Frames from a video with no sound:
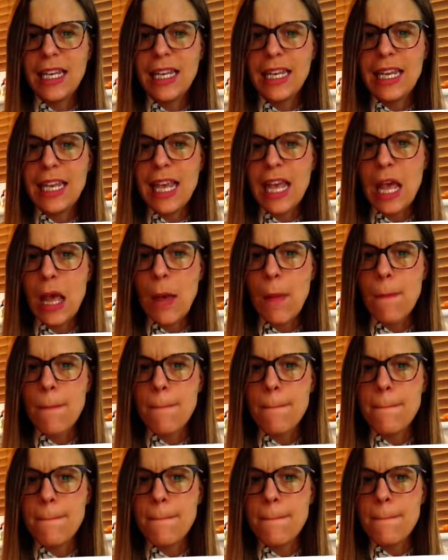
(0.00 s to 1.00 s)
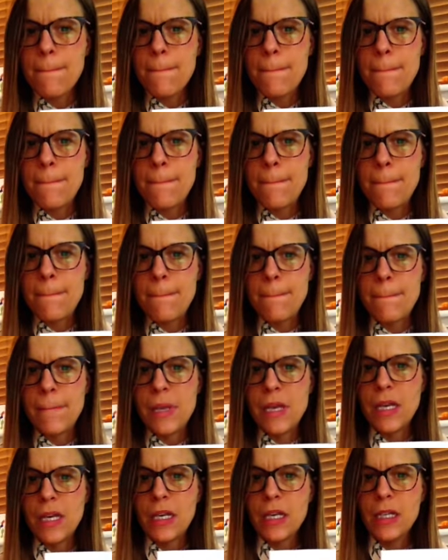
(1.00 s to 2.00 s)
I,
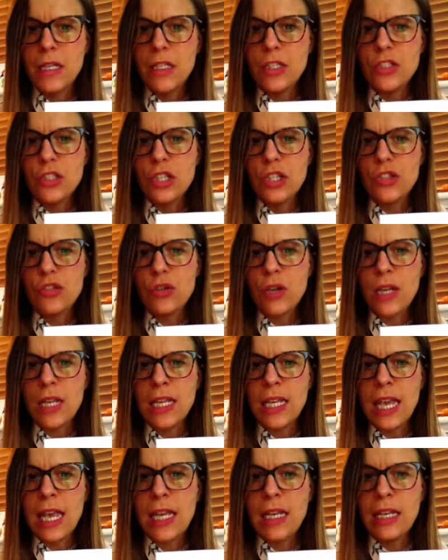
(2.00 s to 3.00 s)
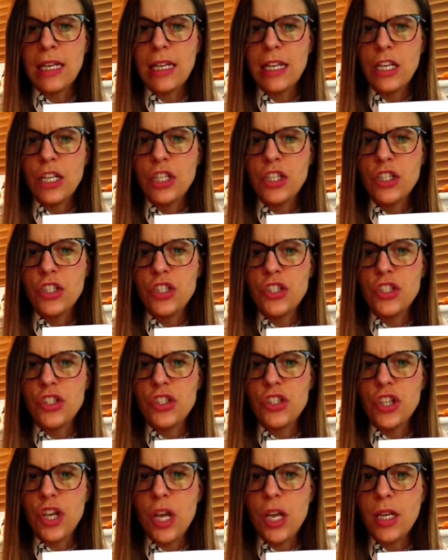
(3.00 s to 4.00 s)
So let's try that again.
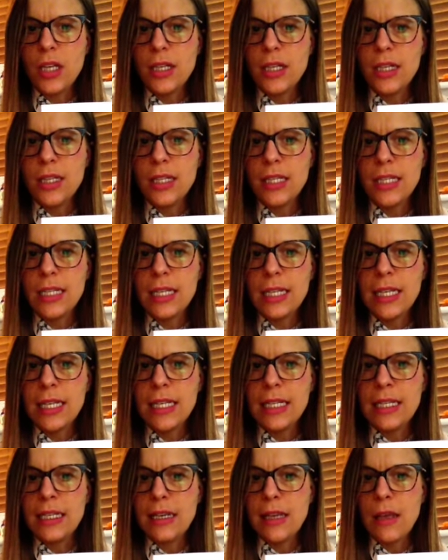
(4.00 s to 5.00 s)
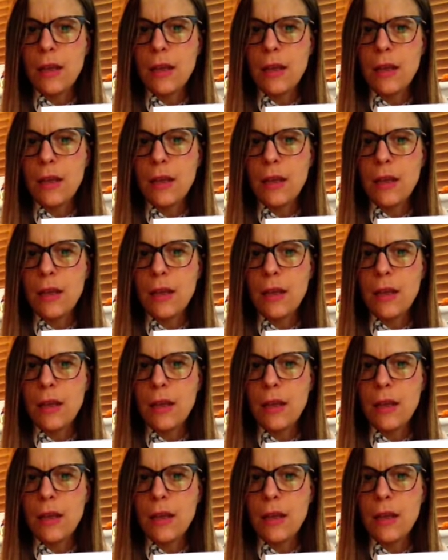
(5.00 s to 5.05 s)
J, I,